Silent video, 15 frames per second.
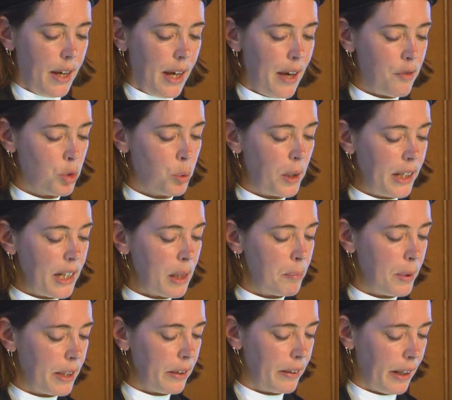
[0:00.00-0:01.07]
If greening
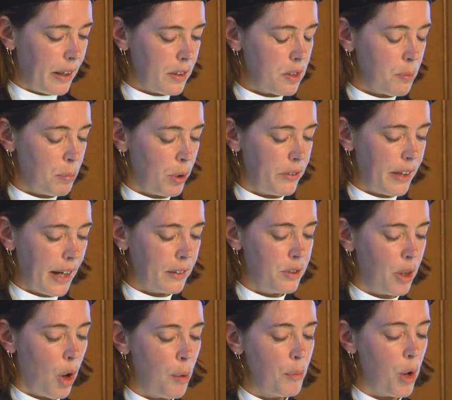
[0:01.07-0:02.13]
buildings
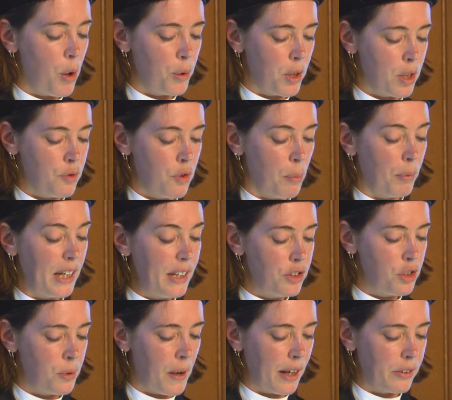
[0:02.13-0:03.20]
protects homeowners from heat
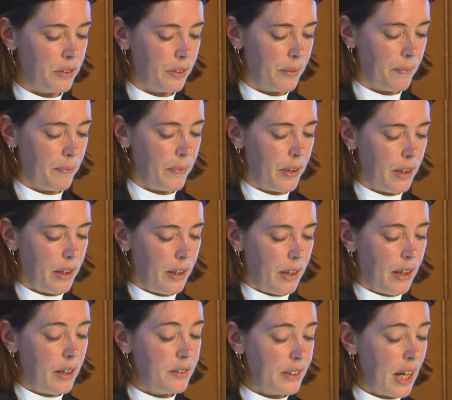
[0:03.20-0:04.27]
stress,
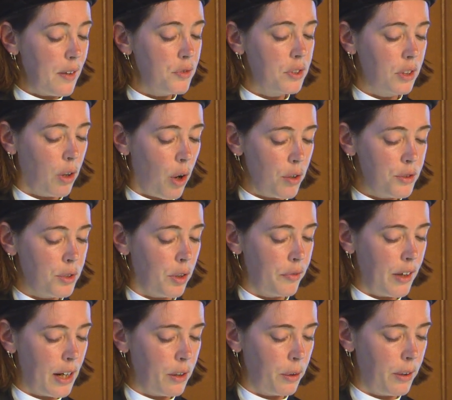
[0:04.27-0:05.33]
saves cost of
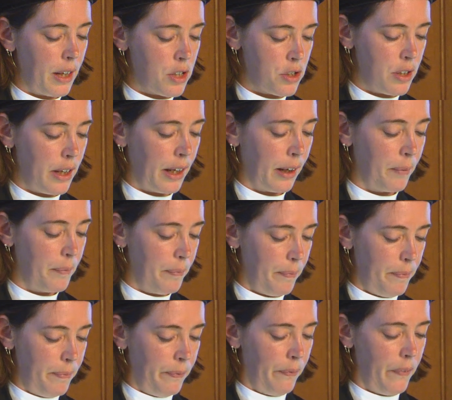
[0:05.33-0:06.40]
air conditioning,
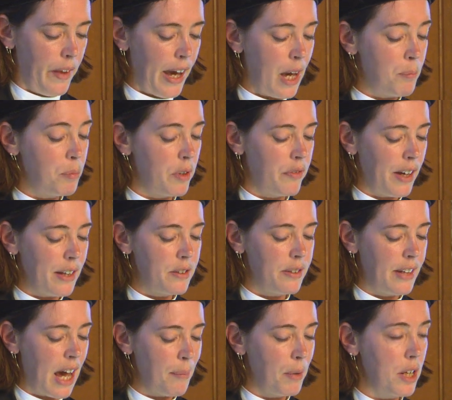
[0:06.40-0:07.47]
and prevents
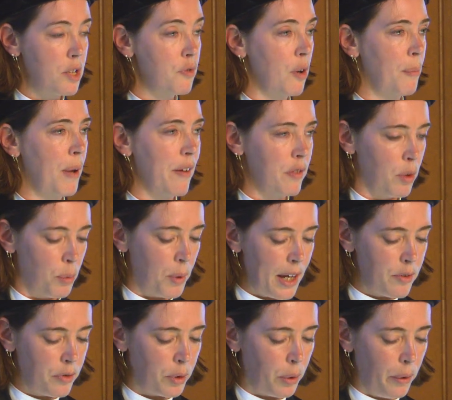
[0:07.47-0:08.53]
damage from heavy
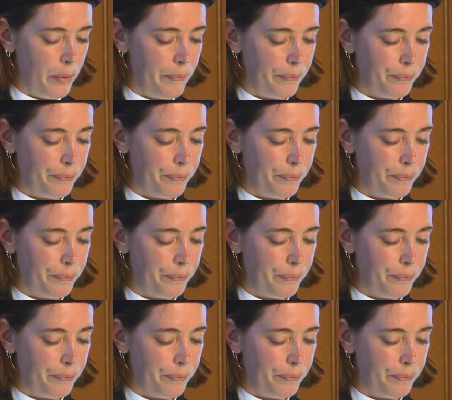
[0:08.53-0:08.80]
rainfall,